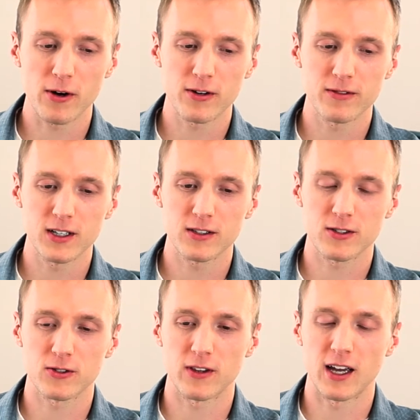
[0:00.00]
part of it
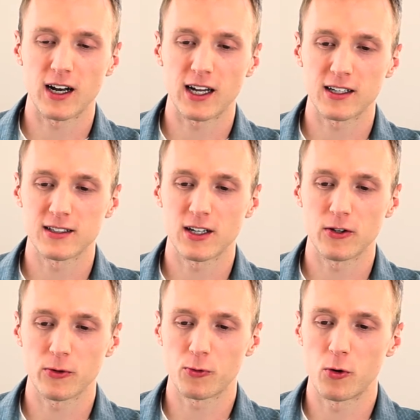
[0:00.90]
so that I can
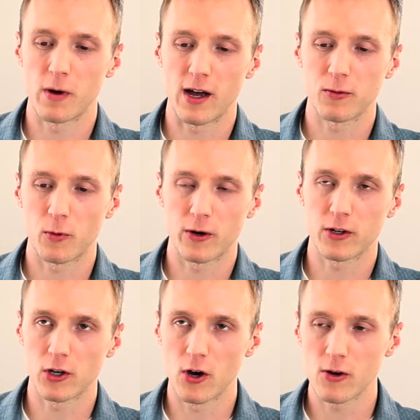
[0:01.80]
tell the robot where
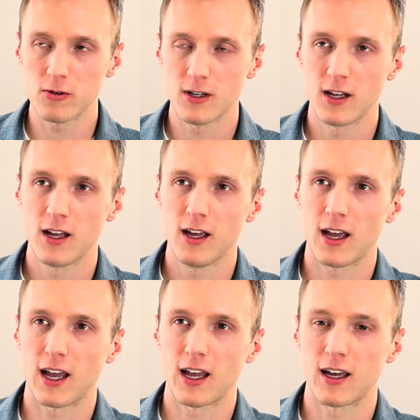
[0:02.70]
to go,
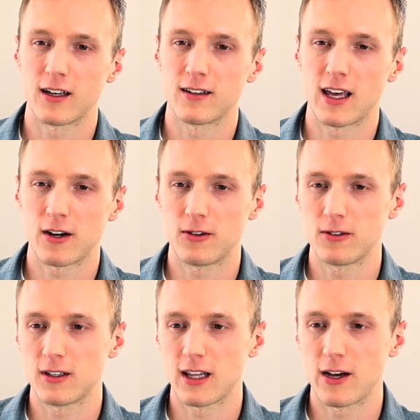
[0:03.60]
and
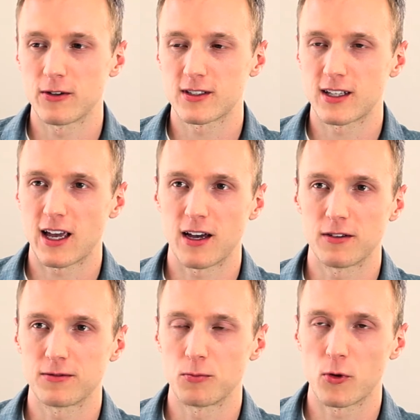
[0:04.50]
that'll allow us to
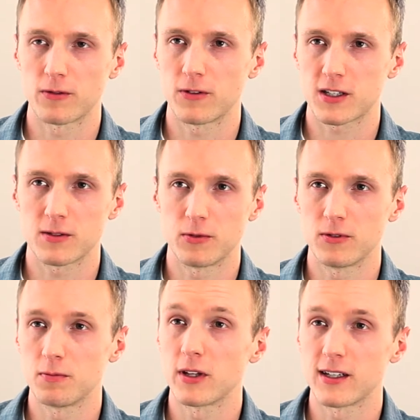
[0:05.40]
have more flexible
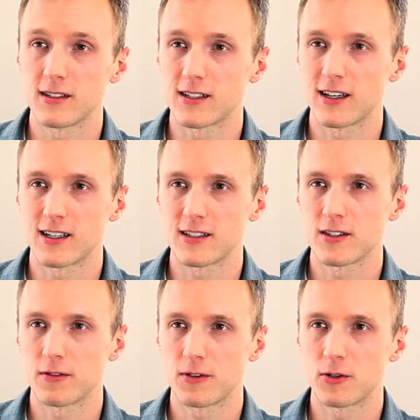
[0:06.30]
plate designs
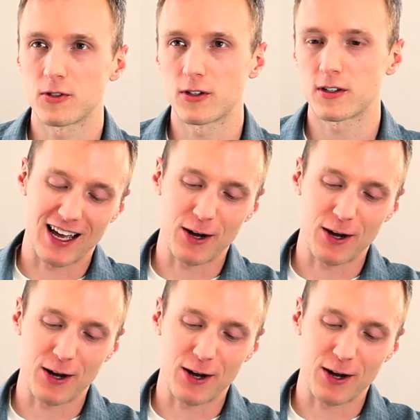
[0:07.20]
in the future.